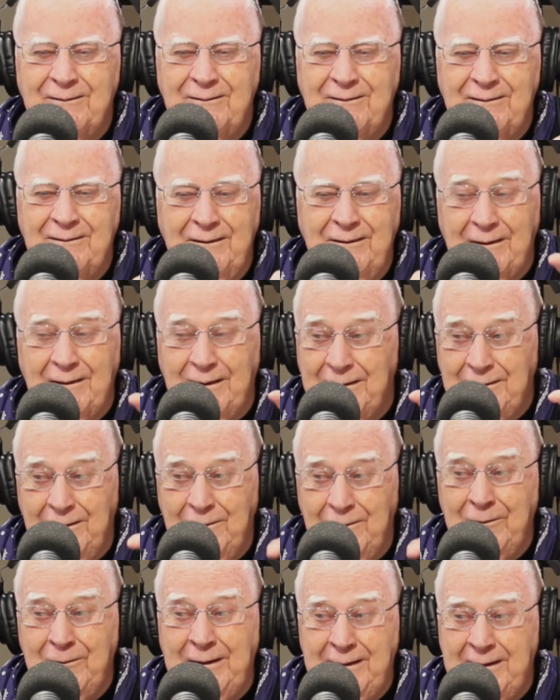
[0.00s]
and
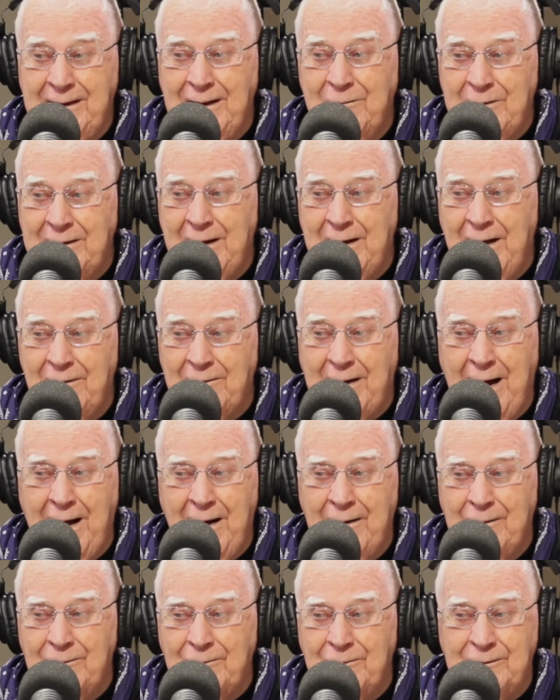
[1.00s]
they're really coming down
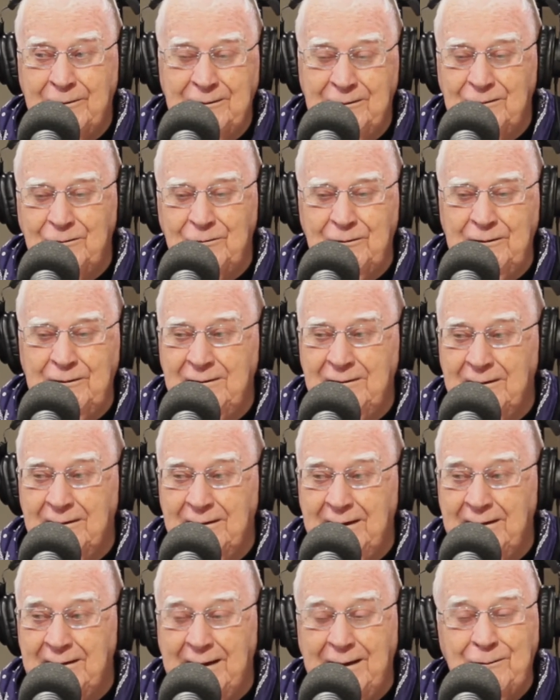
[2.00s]
hard with this recent
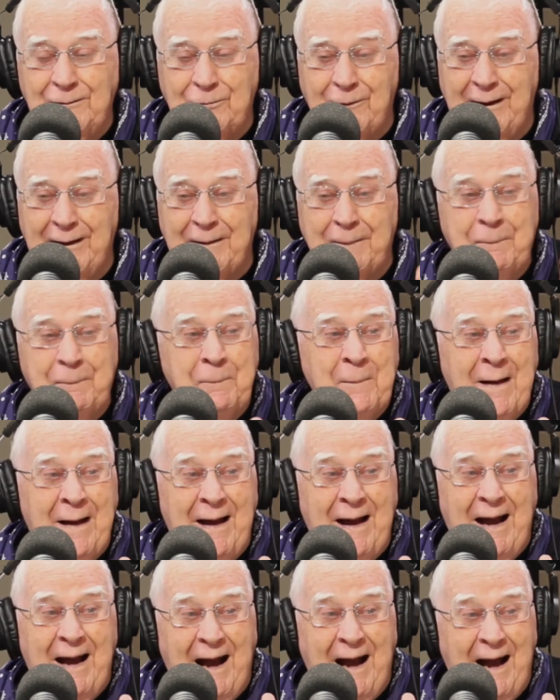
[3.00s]
thing. That's why
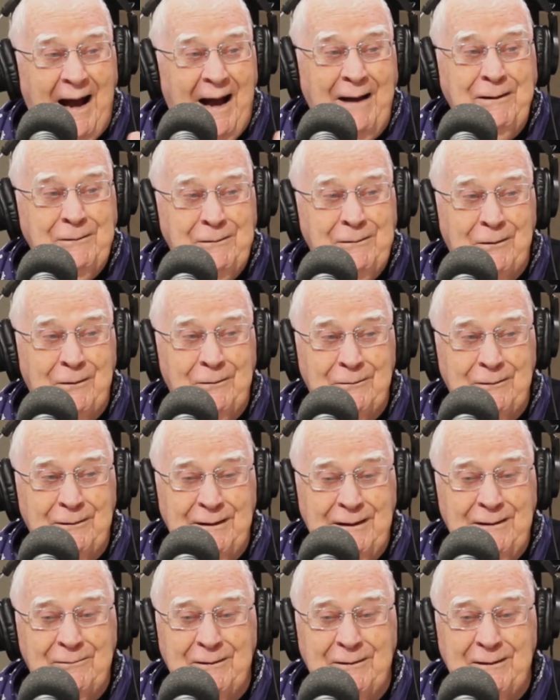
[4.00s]

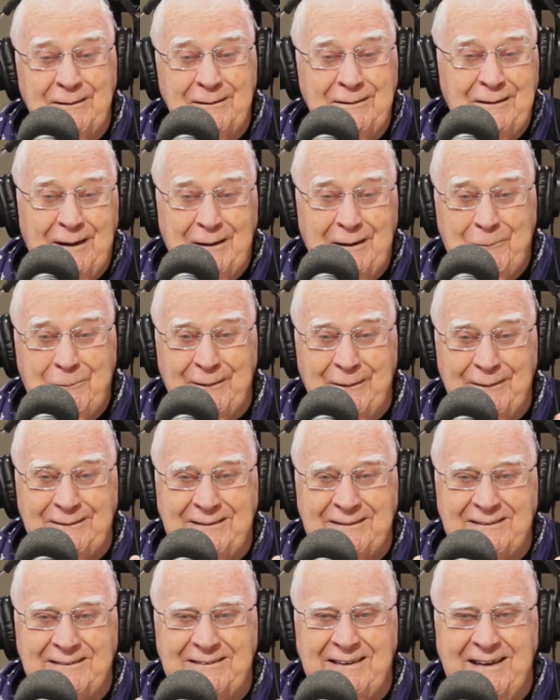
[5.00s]
I put
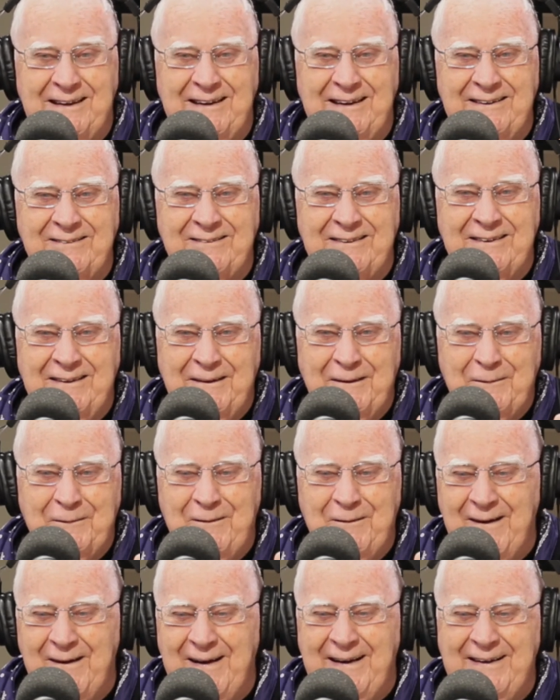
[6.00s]
this on
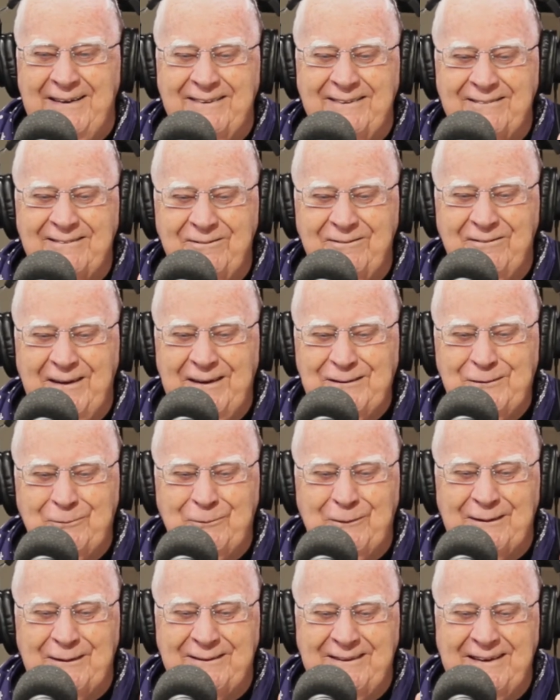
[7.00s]
my
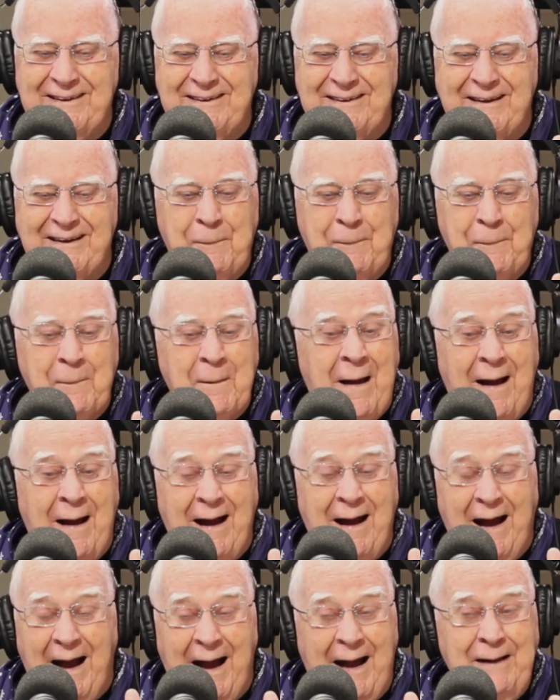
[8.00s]
Facebook thing,
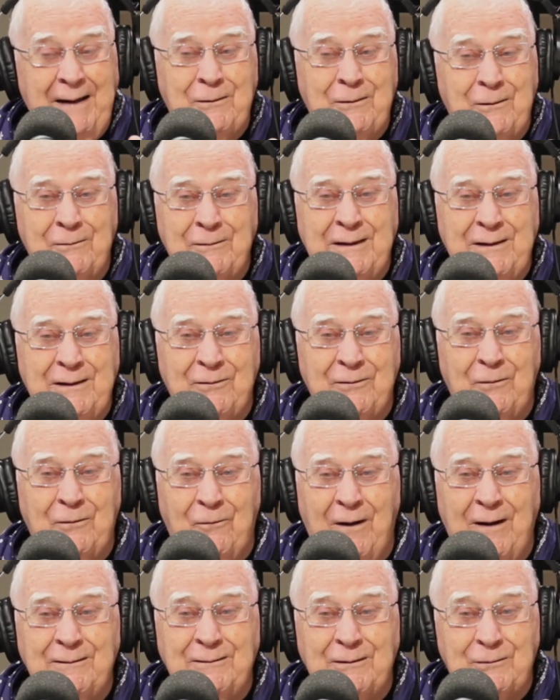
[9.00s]
I don't even
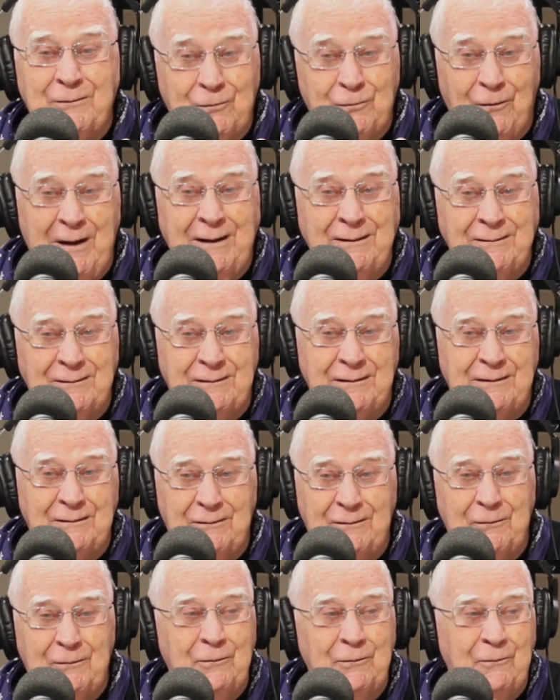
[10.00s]
want to transit
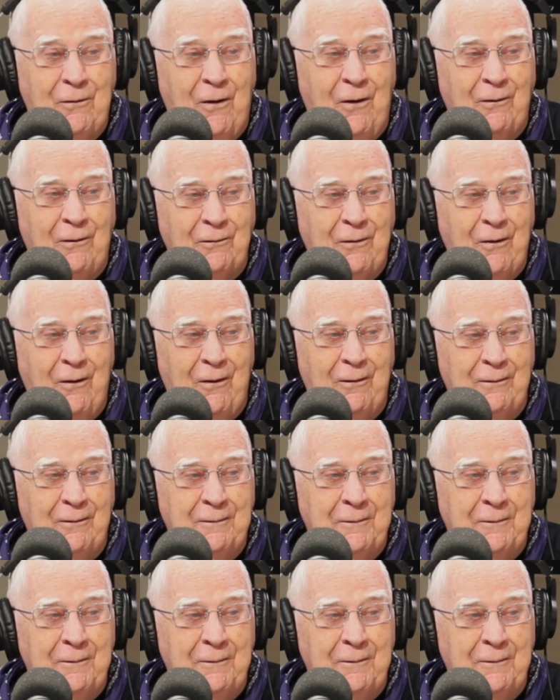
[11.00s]
through Hong Kong.